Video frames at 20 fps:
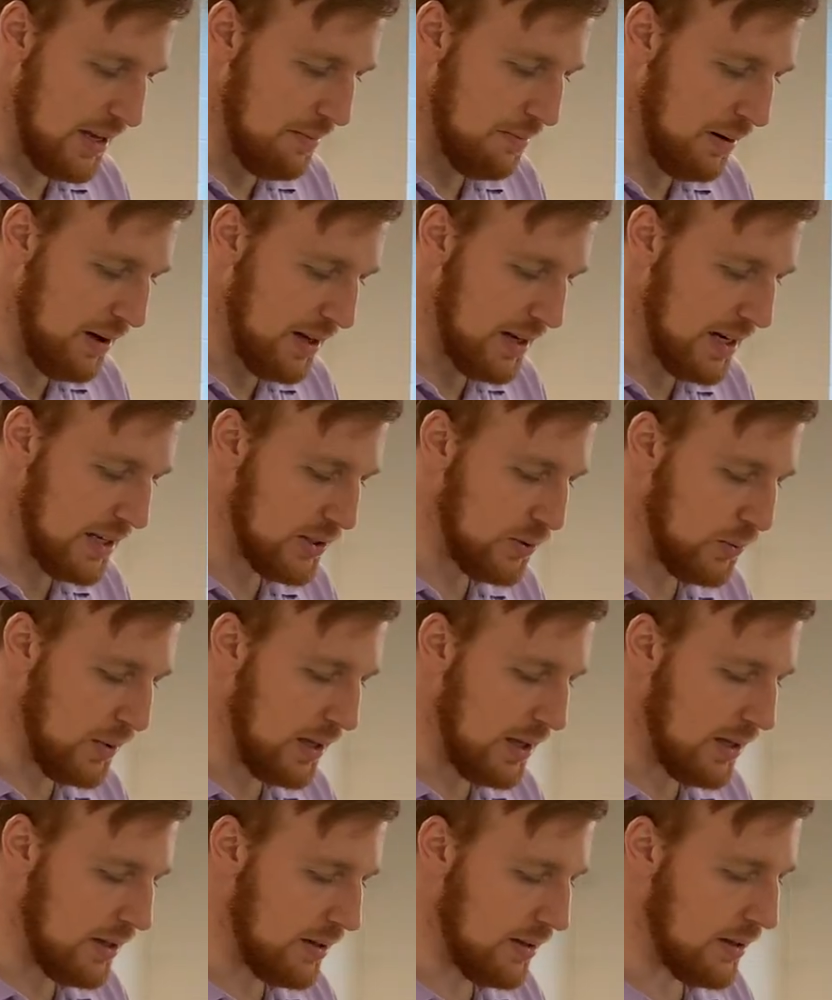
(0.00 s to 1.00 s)
But as
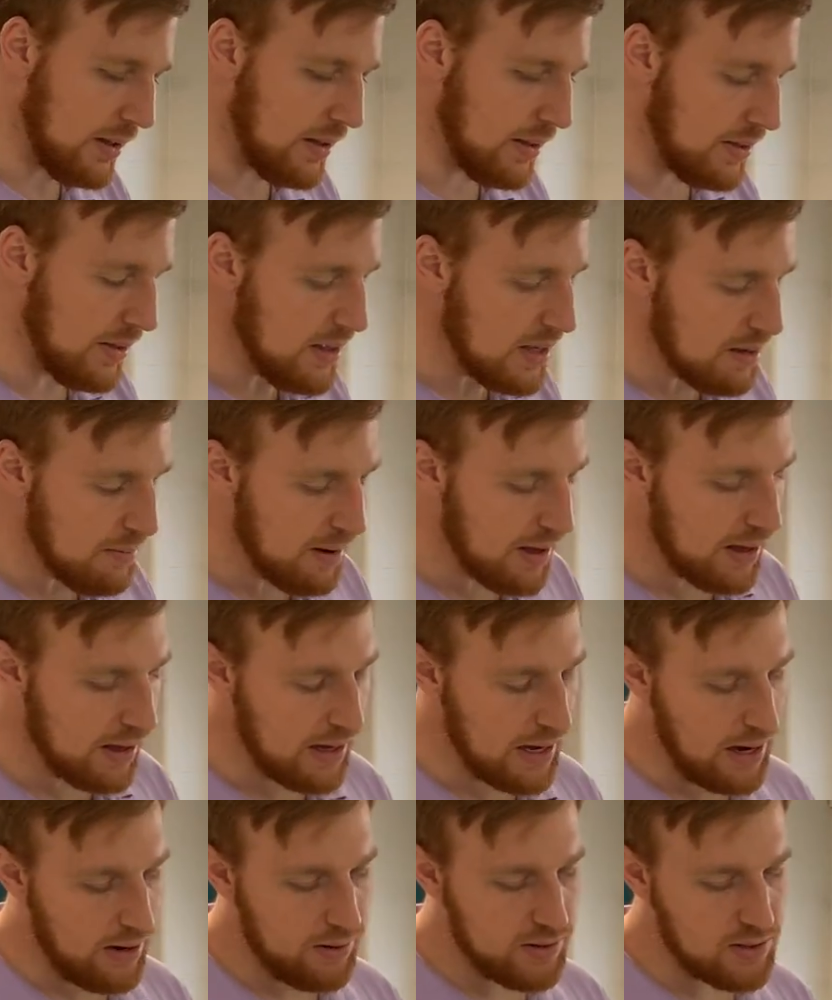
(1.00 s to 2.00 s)
we think about
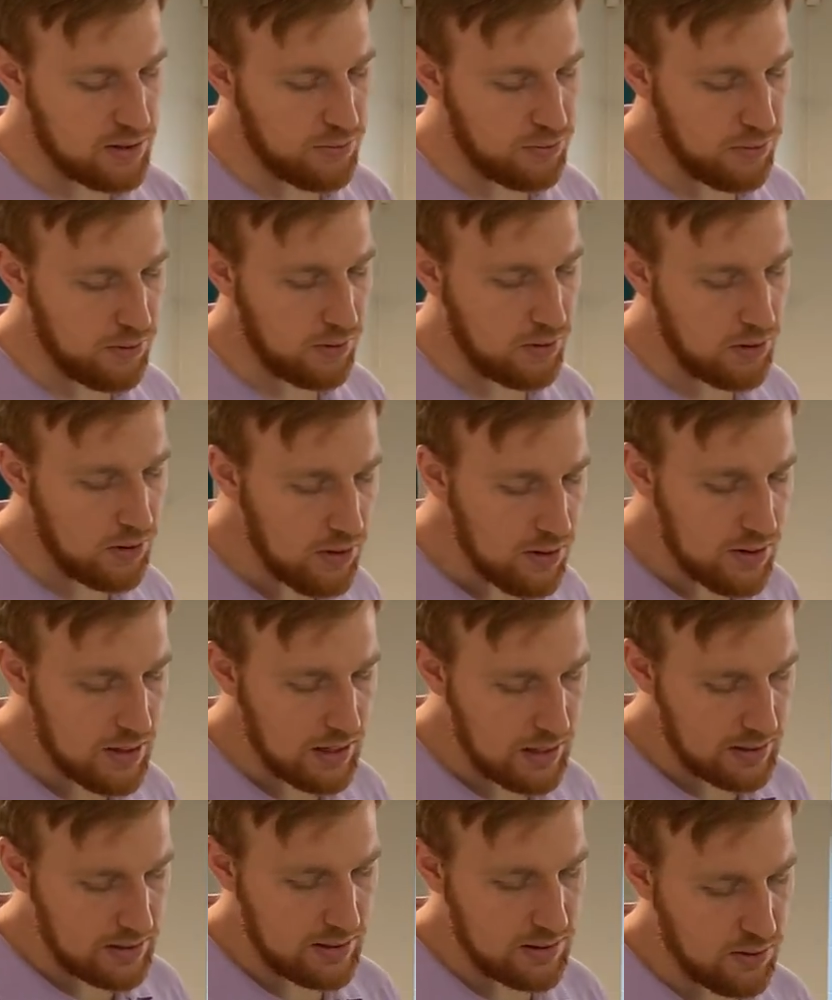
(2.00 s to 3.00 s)
how it's
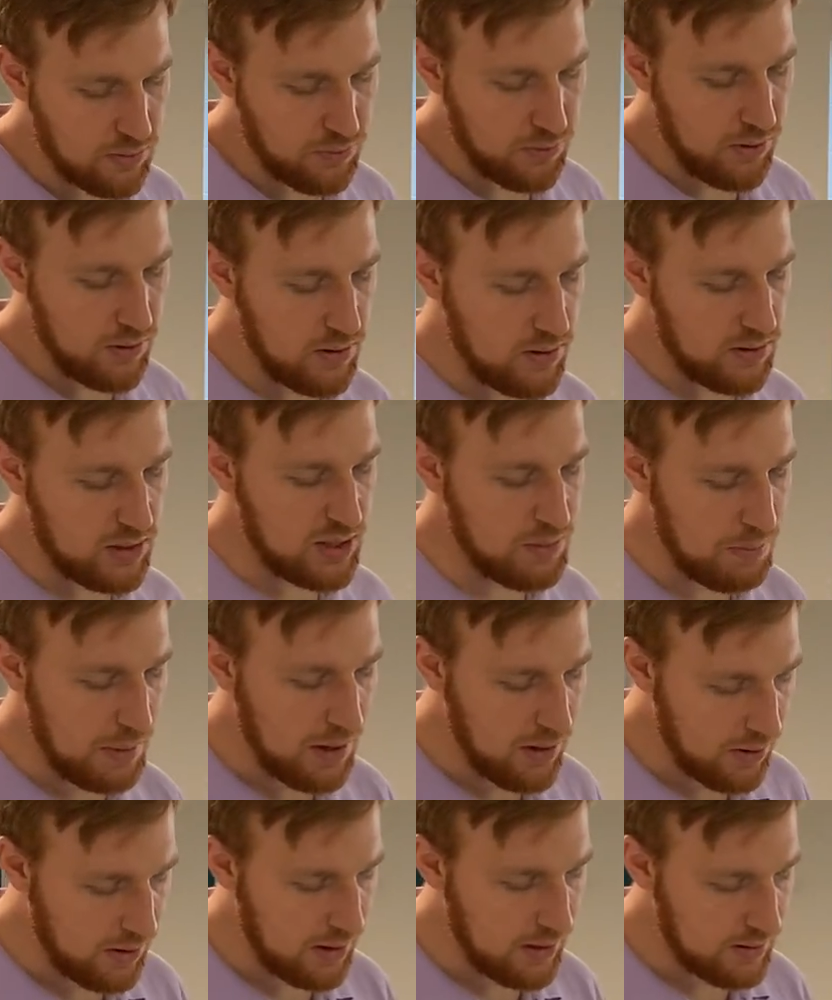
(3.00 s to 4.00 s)
goodness as a fruit of the
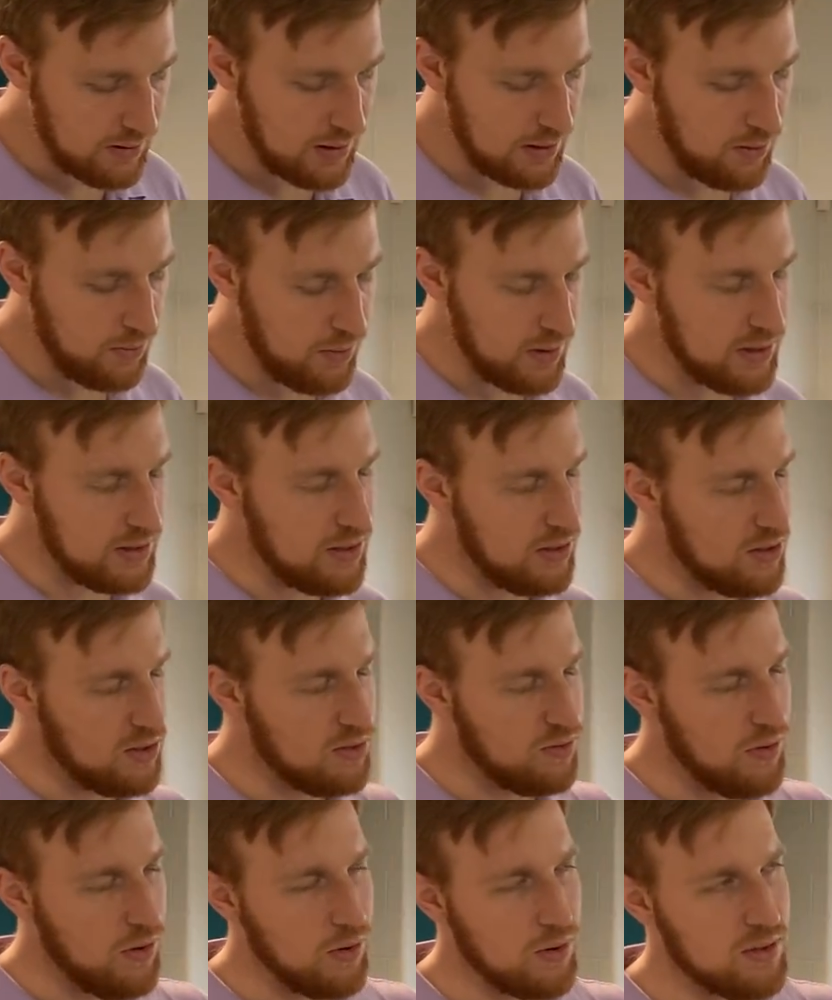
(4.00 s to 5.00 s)
Spirit, I don't want us to
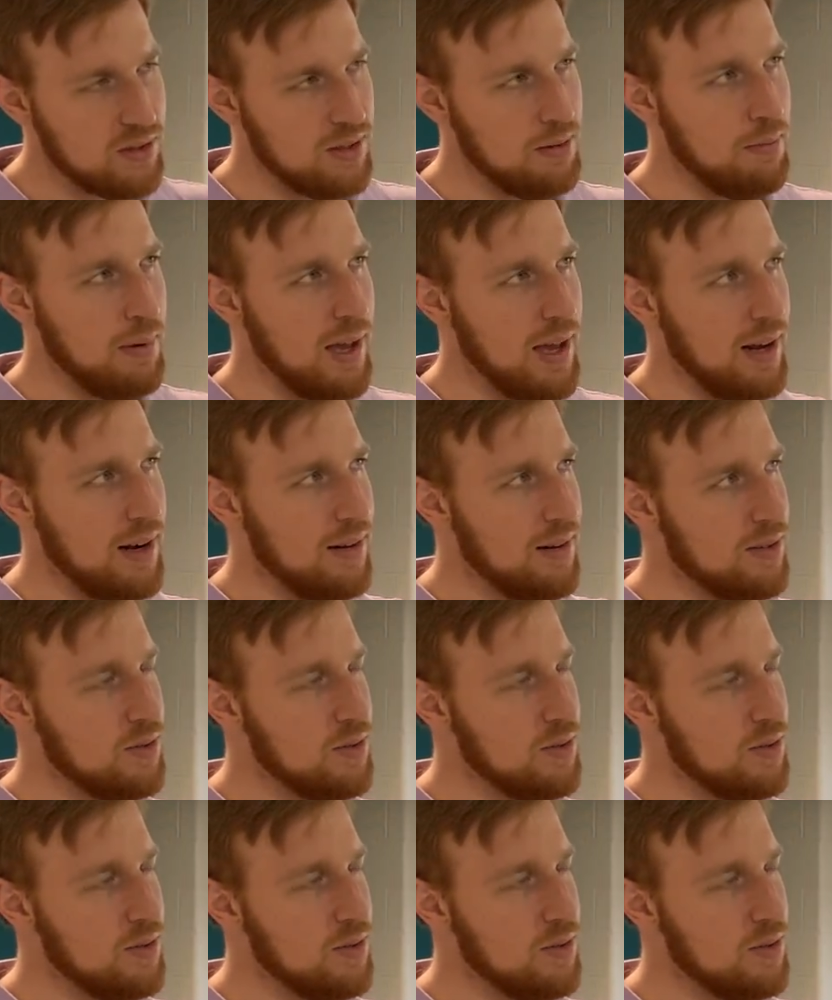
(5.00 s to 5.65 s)
just focus on bad.